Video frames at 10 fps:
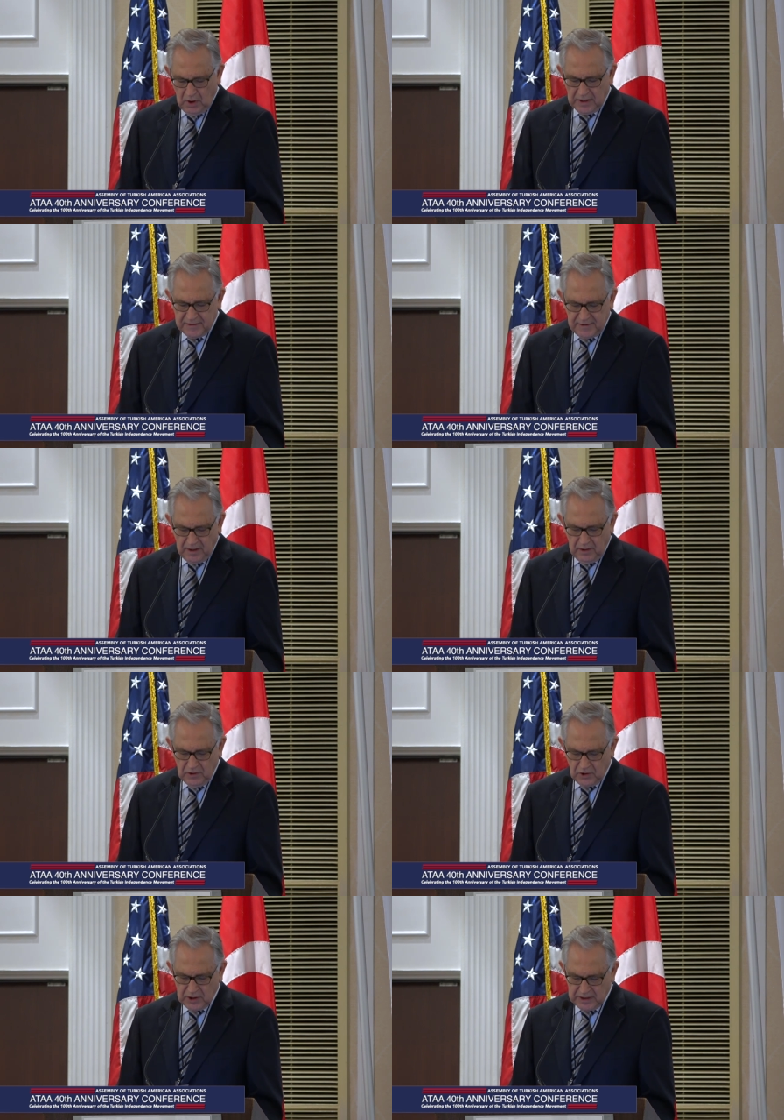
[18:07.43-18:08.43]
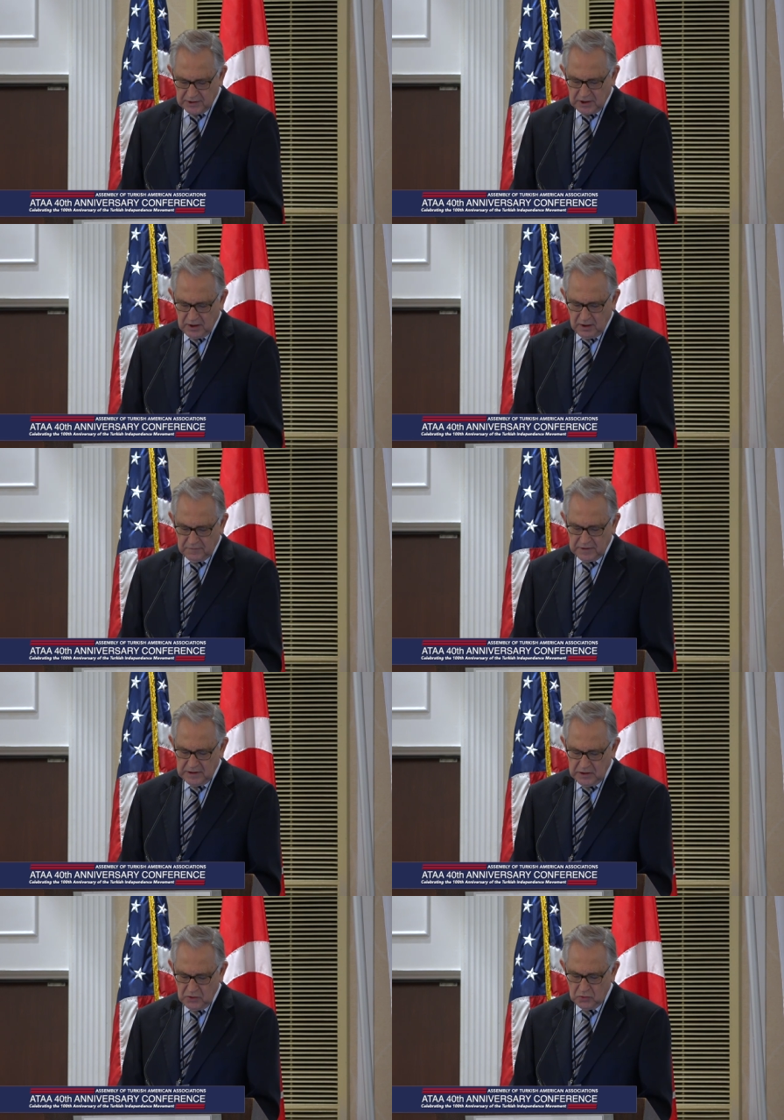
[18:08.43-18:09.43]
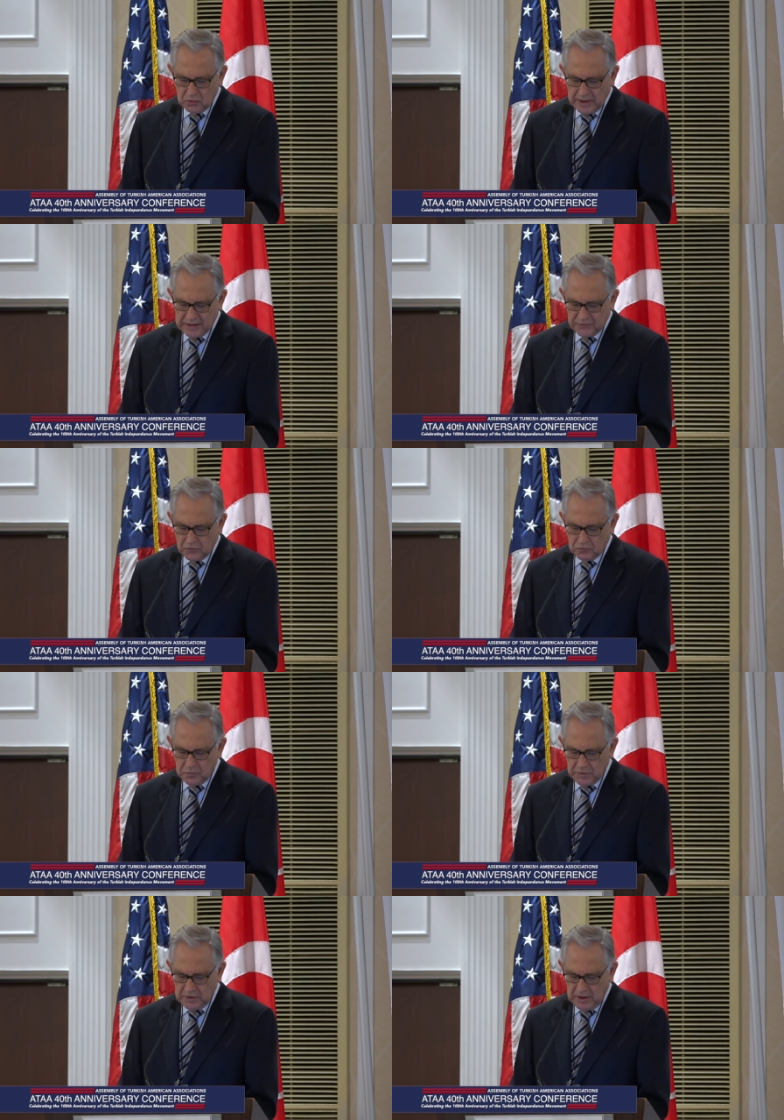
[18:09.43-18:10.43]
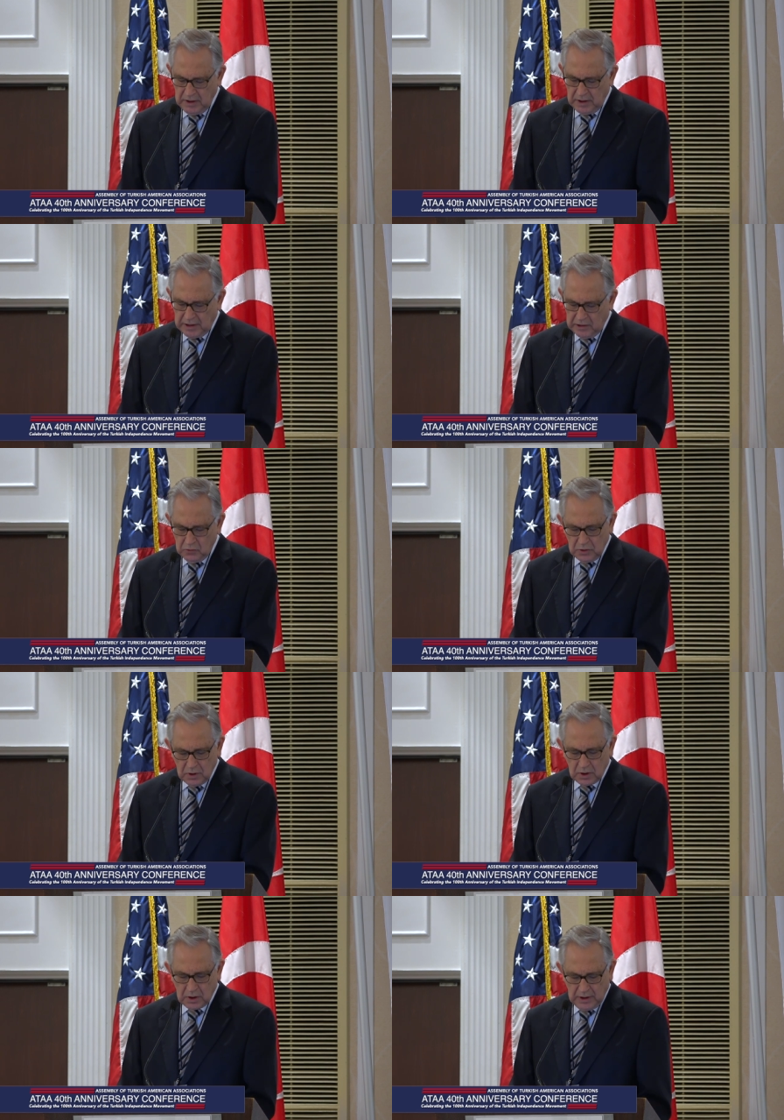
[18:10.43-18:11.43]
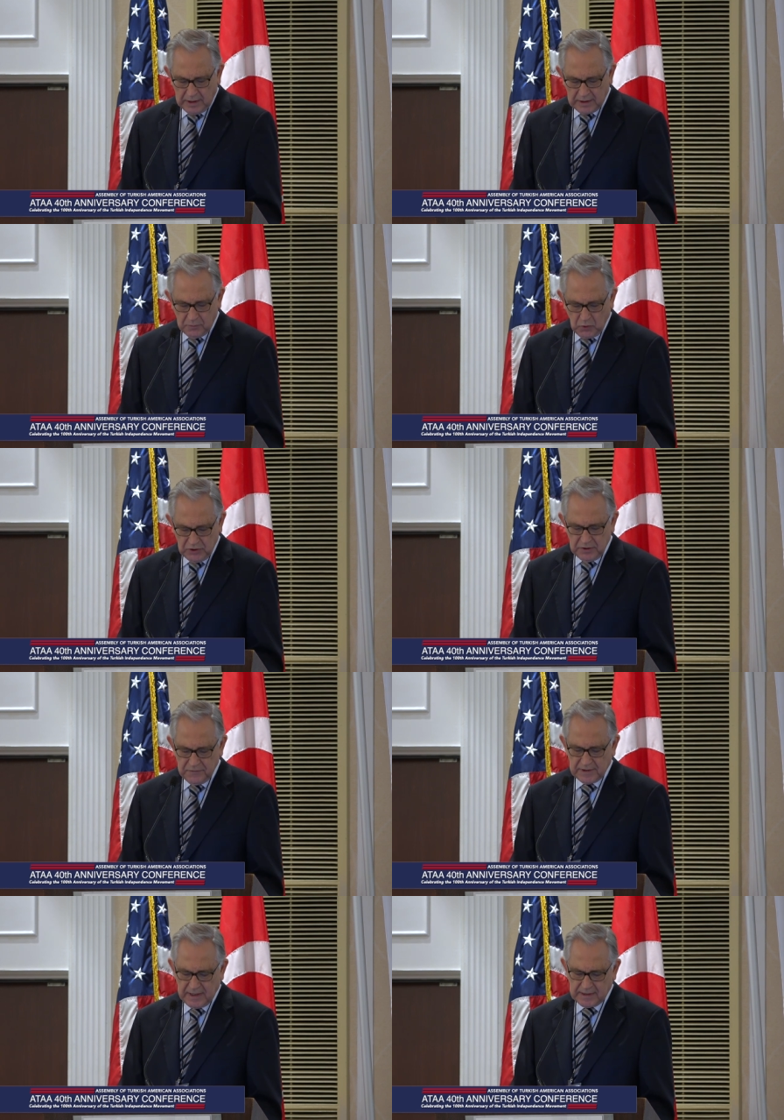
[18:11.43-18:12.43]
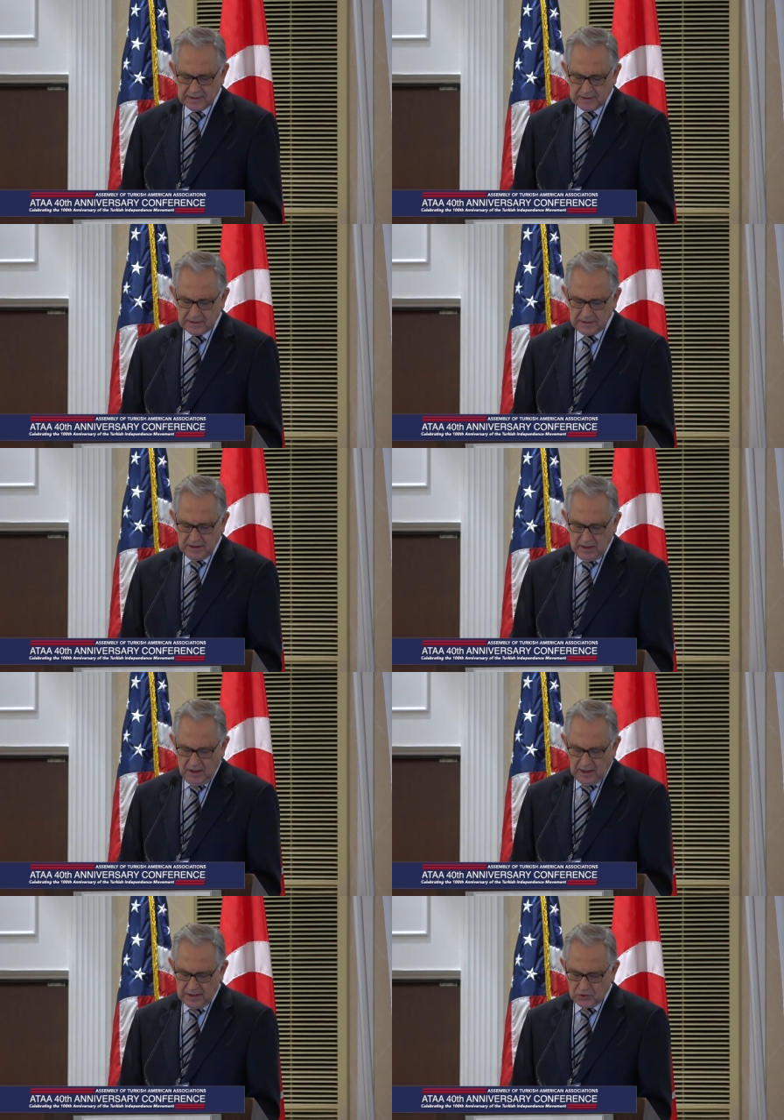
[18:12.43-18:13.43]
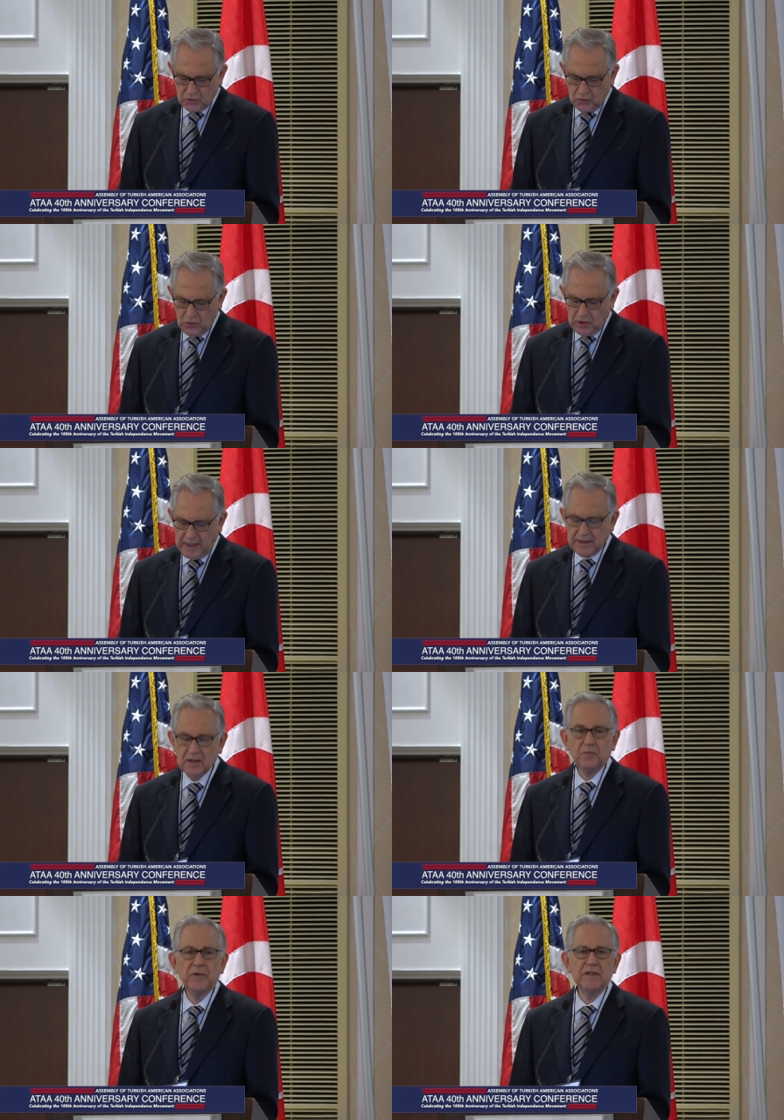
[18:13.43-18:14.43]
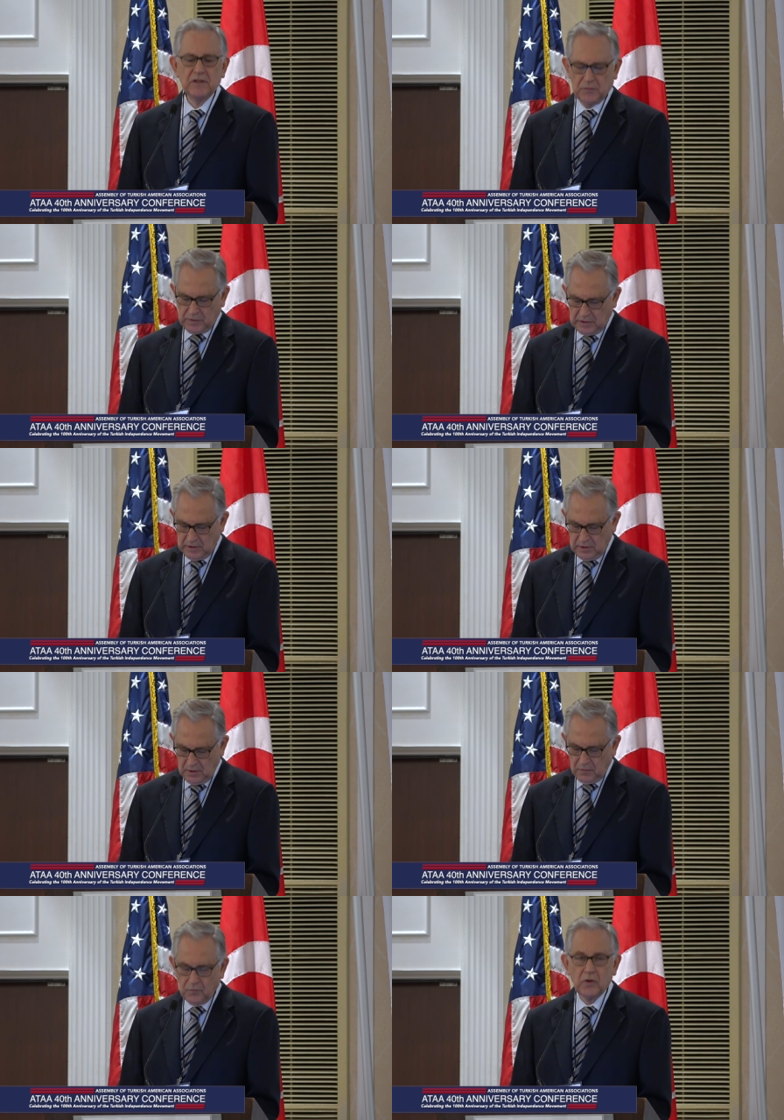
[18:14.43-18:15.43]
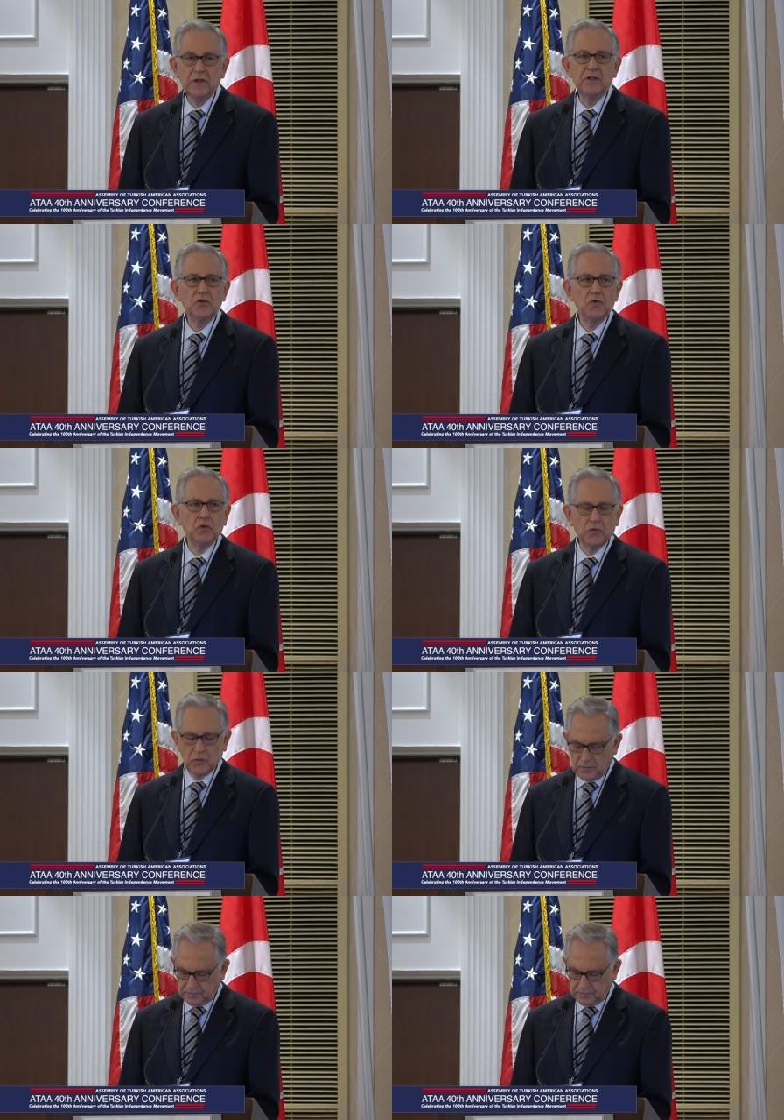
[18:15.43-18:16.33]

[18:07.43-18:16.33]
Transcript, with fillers: a secular country with equal rights for women and looking at positive sciences as true guiding principle for its youth.